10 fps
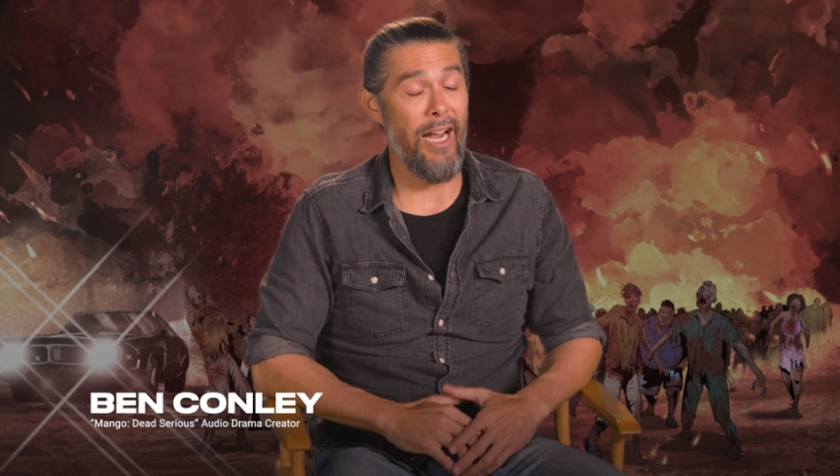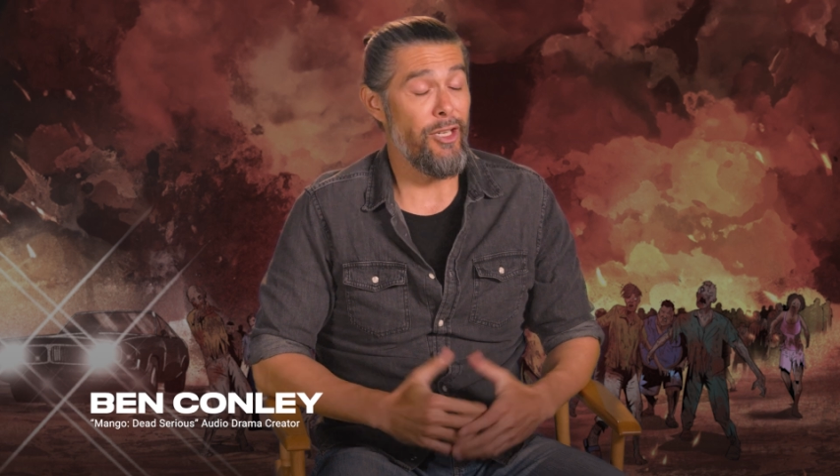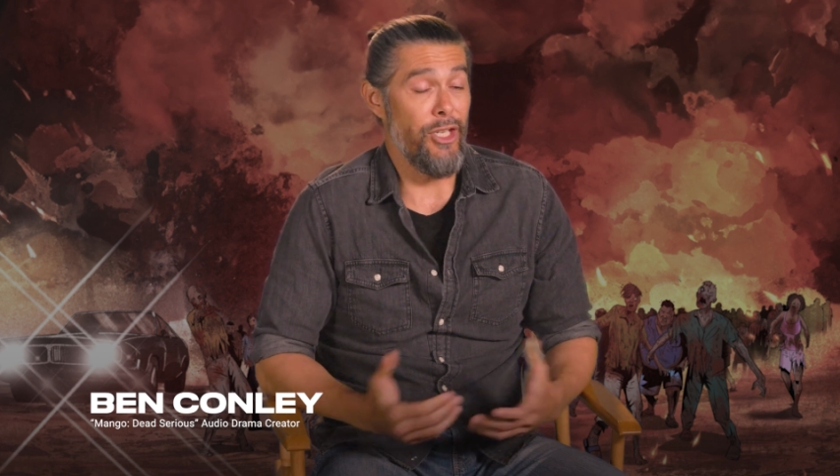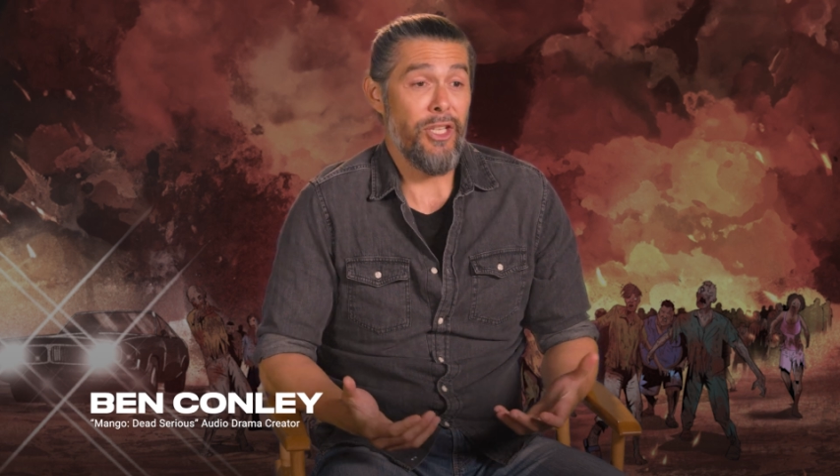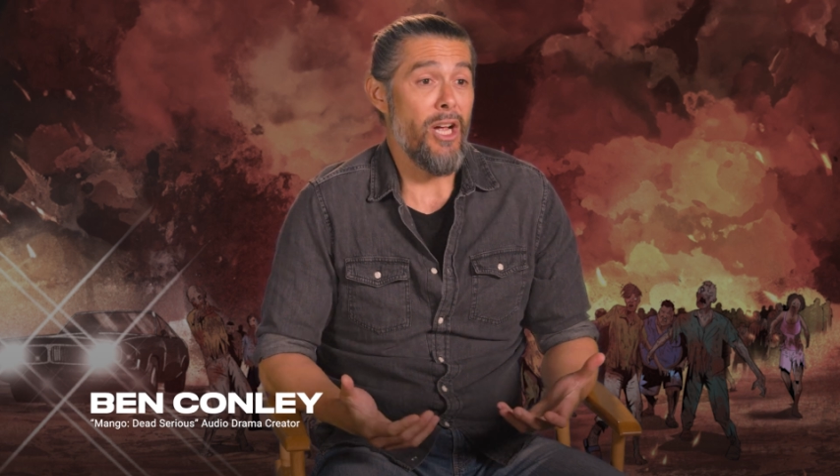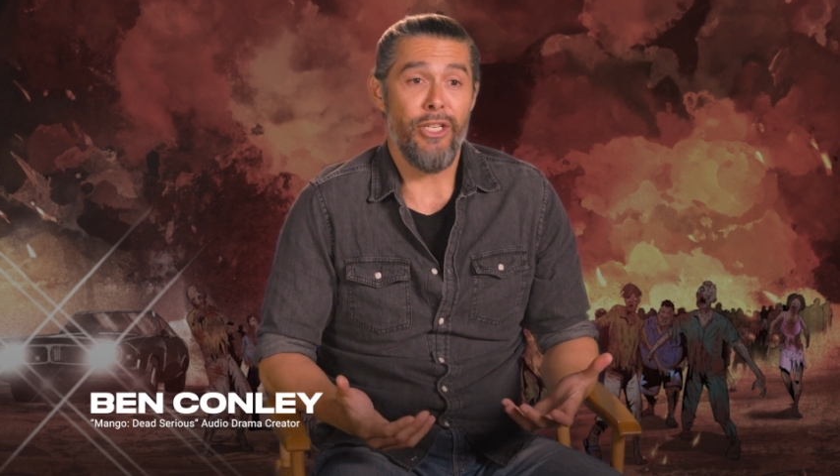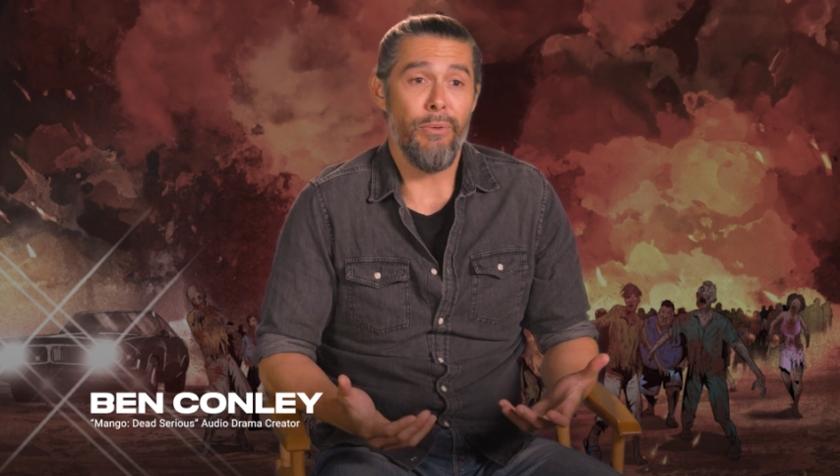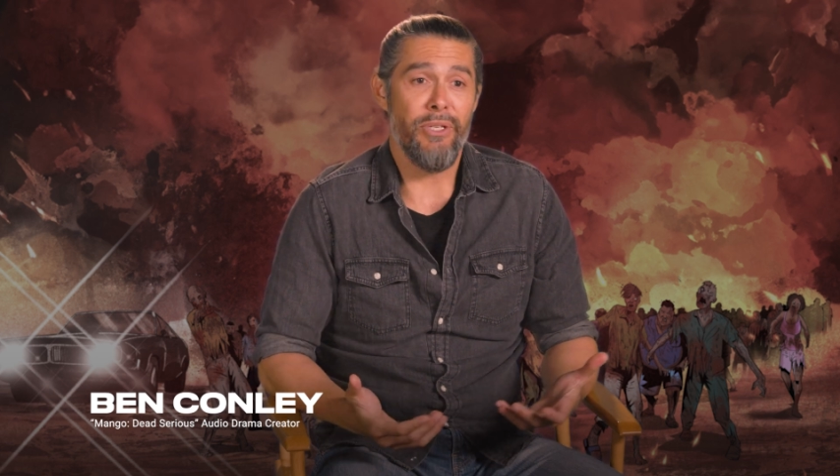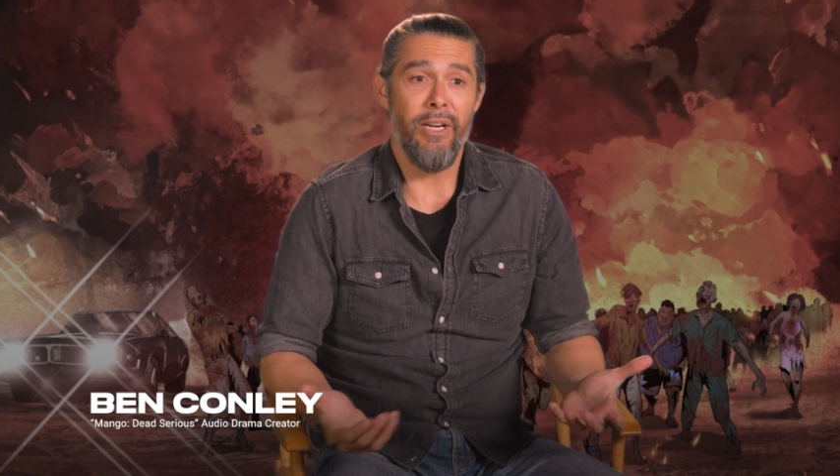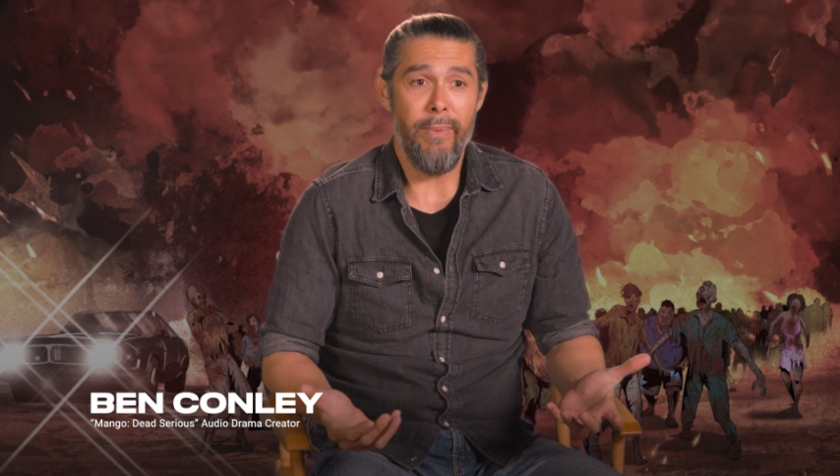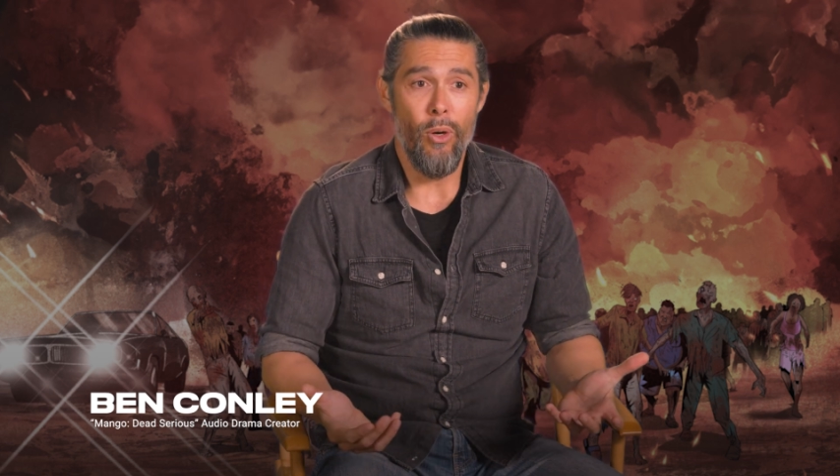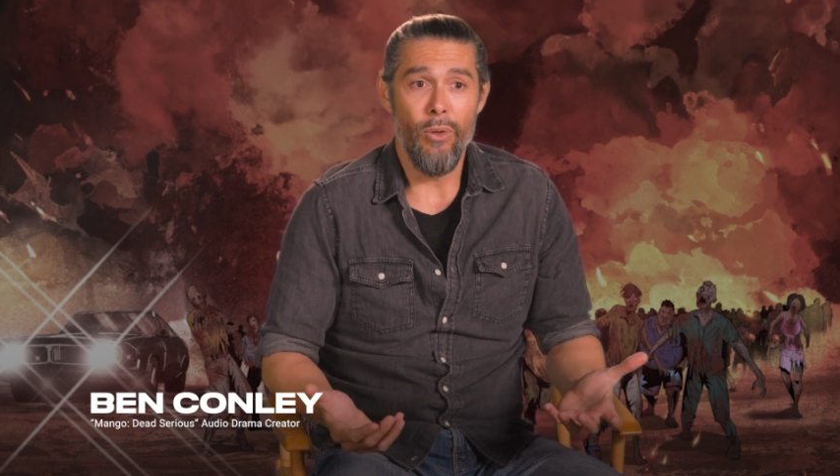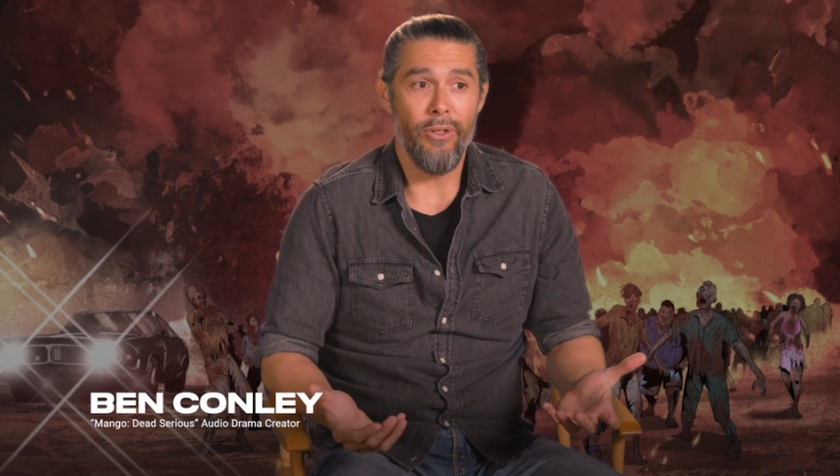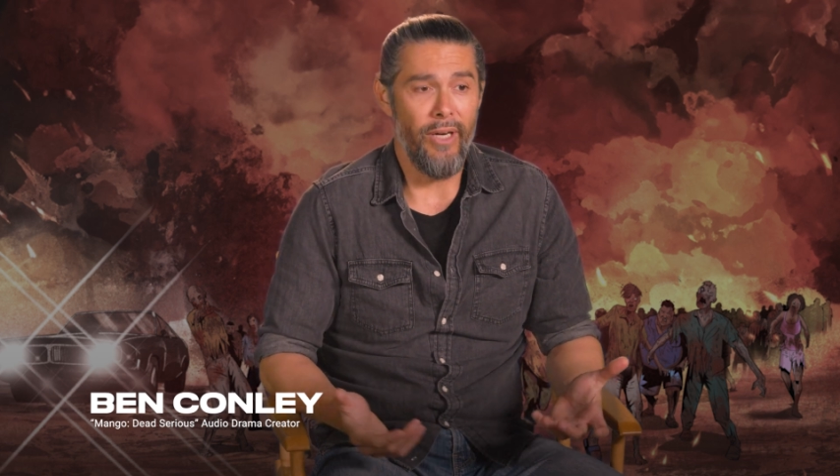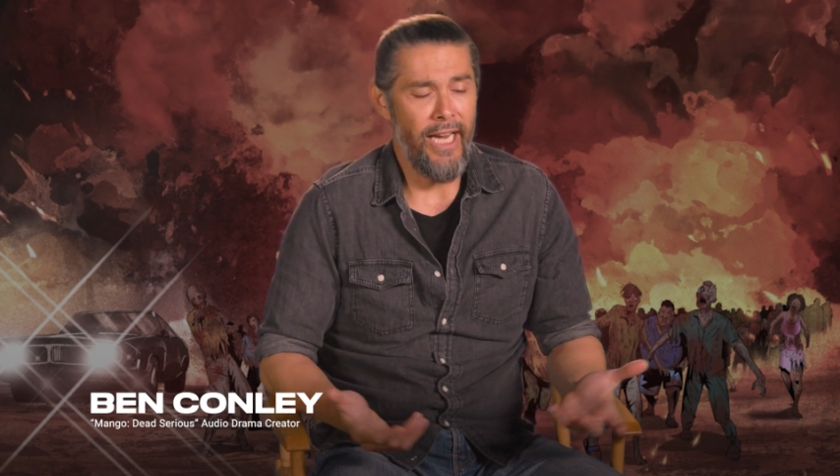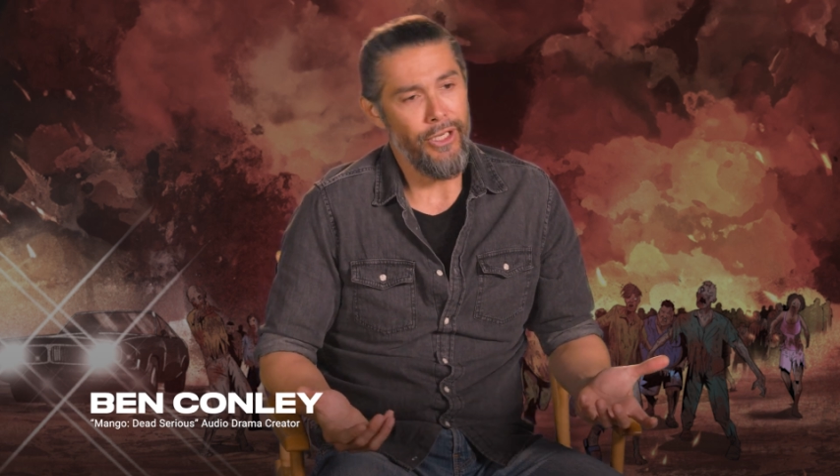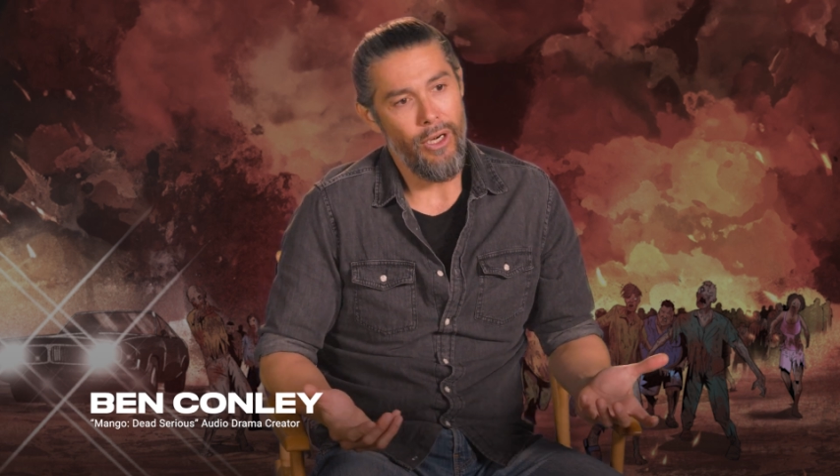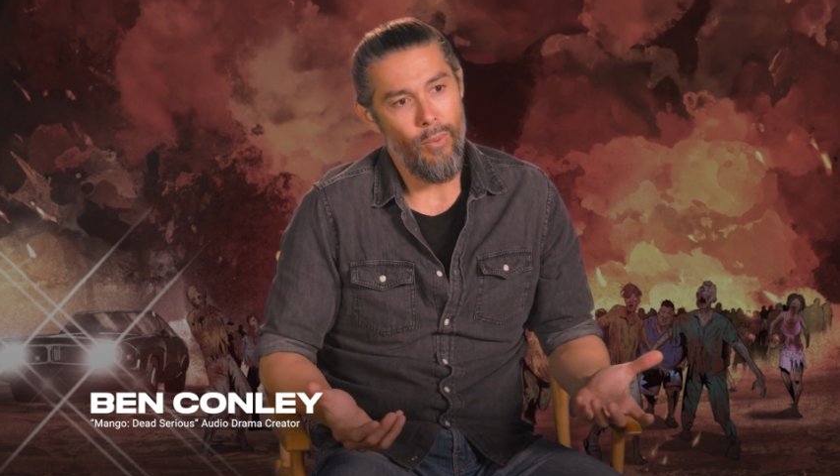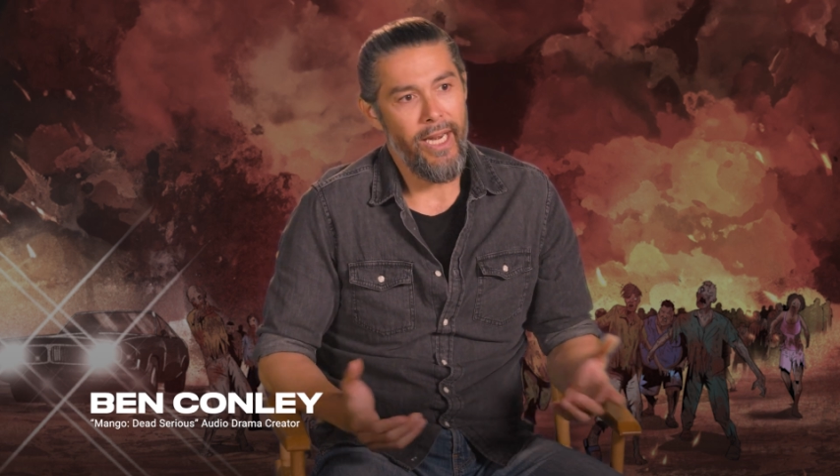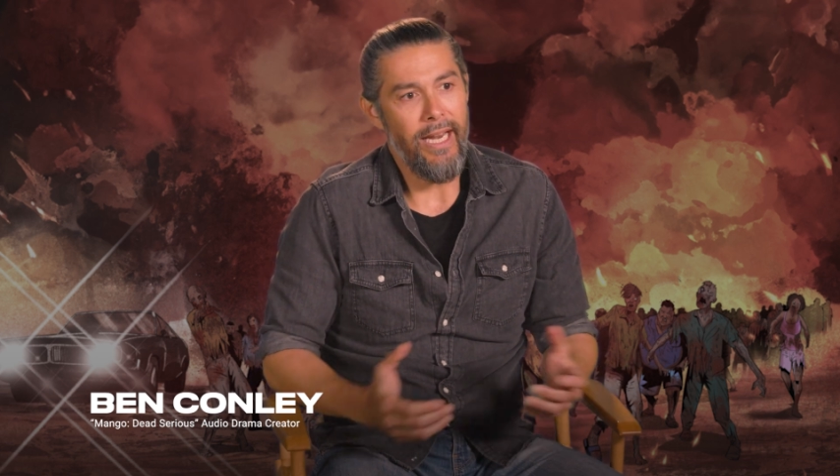I just thought she was going to be older. And you
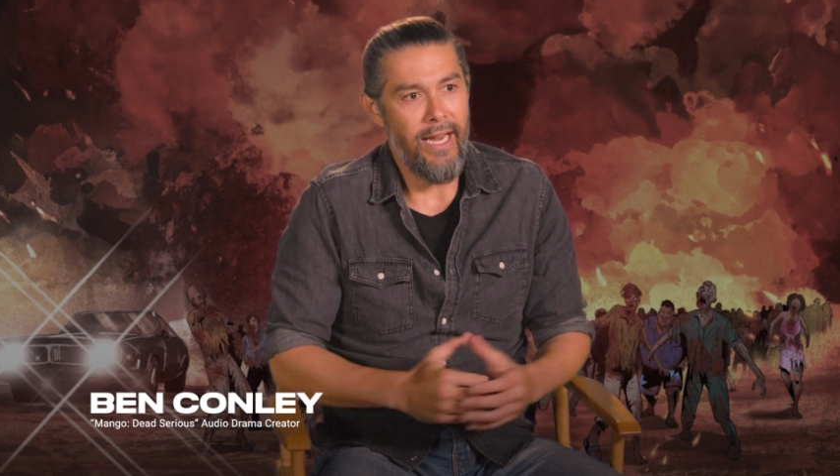know what?